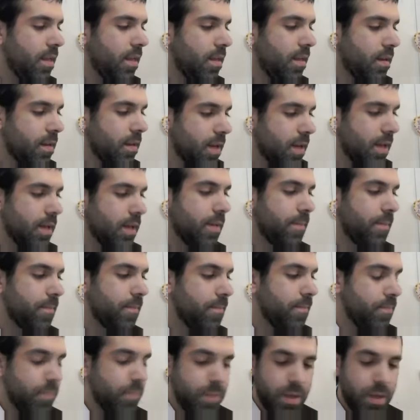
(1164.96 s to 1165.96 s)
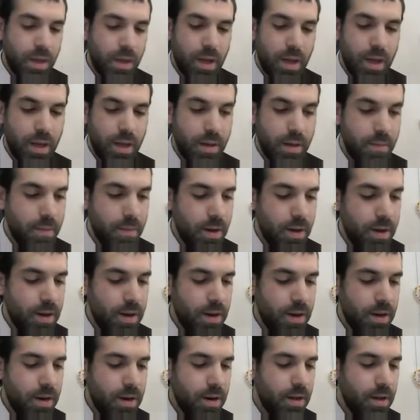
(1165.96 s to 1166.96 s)
Okay. Um, and
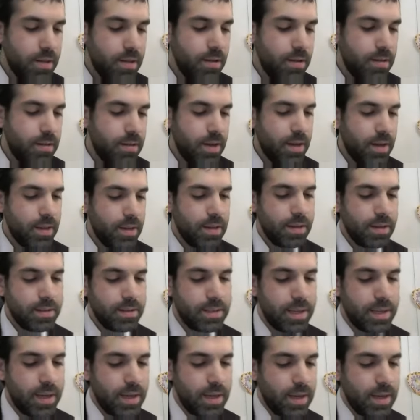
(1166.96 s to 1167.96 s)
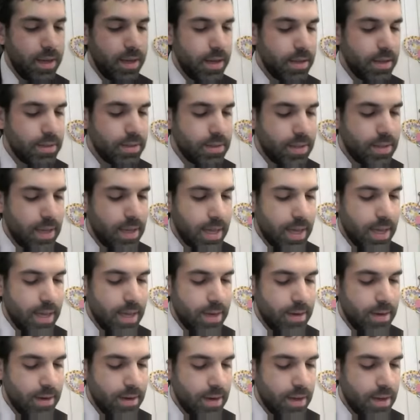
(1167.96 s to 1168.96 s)
another thing they say is
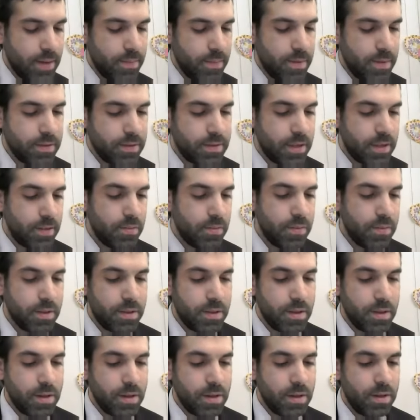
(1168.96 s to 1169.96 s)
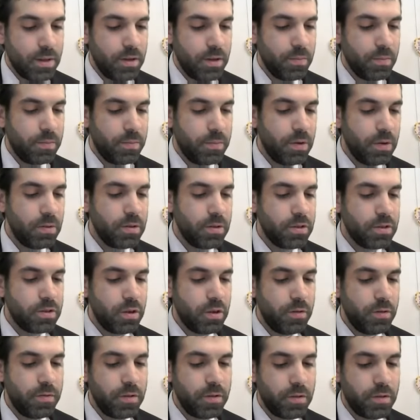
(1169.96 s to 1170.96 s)
that um, it says with the you blow the
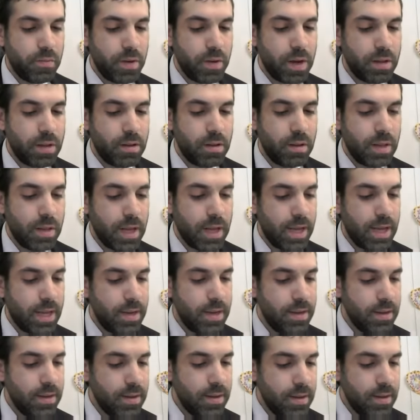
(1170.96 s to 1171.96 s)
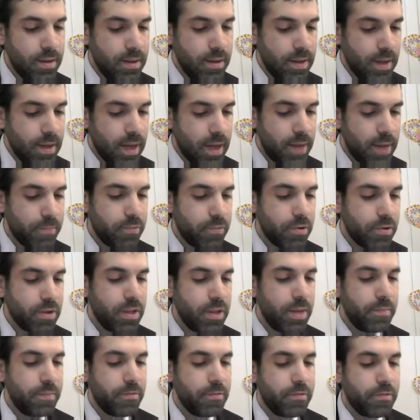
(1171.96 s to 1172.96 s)
shofar throughout the land, and
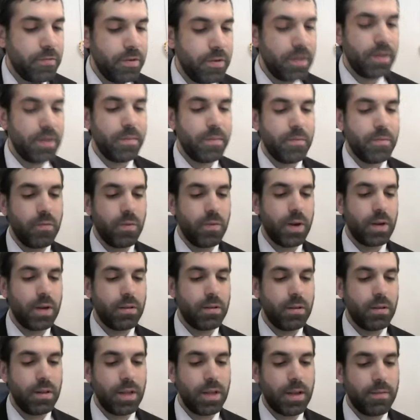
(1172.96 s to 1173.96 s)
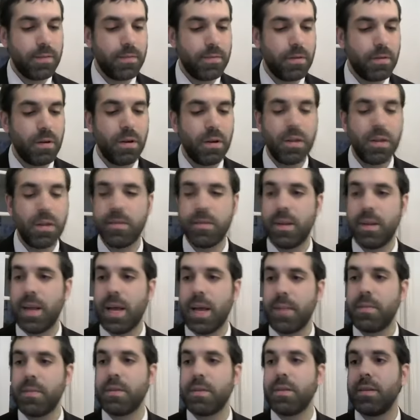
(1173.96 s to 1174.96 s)
proclaim freedom throughout the land for all its
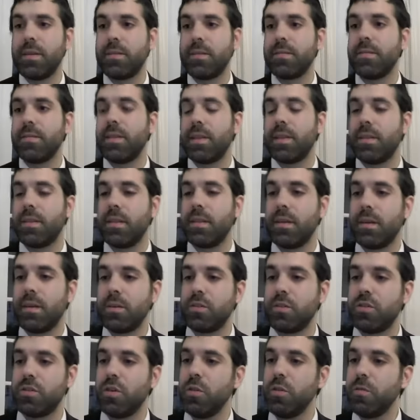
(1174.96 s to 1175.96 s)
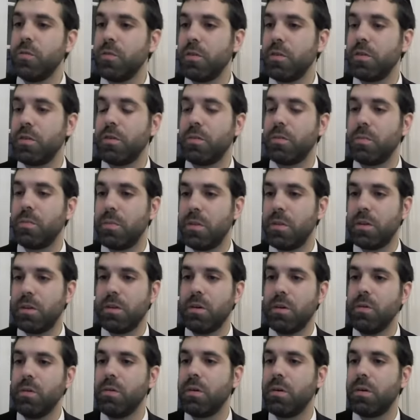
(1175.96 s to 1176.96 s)
inhabitants. That the shofar, the
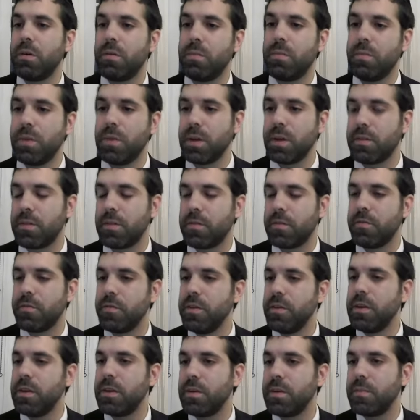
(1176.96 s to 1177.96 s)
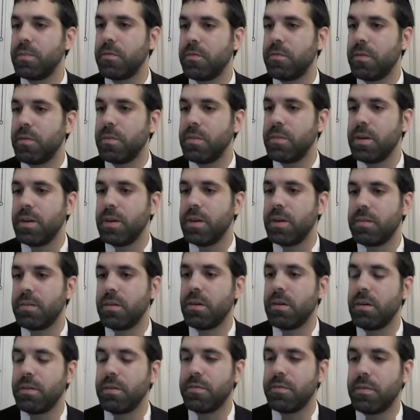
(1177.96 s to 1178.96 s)
Torah, brings us freedom from the yetzer
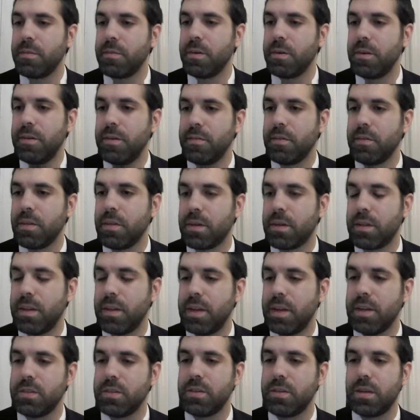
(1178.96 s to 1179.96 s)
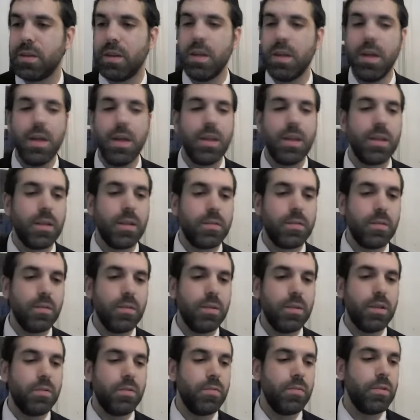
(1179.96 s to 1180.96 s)
hara, from our evil inclination. It's
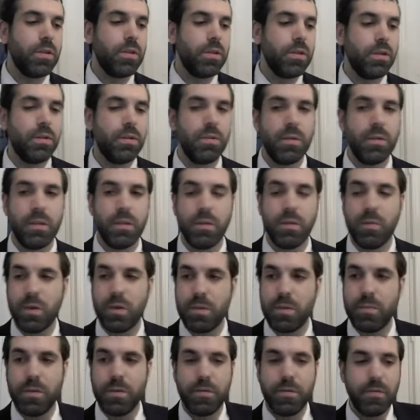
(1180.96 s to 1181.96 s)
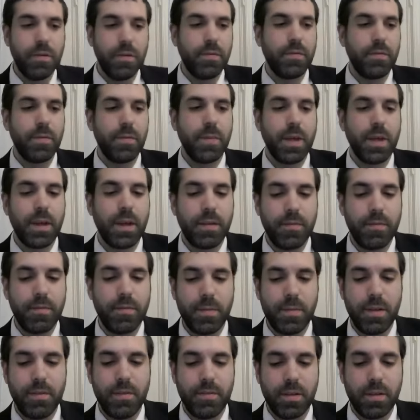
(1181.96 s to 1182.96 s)
only through the Torah that we can be free from that, from
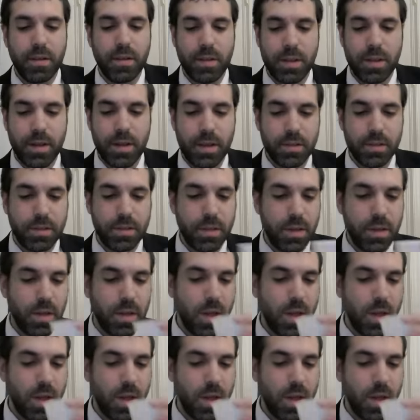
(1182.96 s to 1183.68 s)
the evil inclination.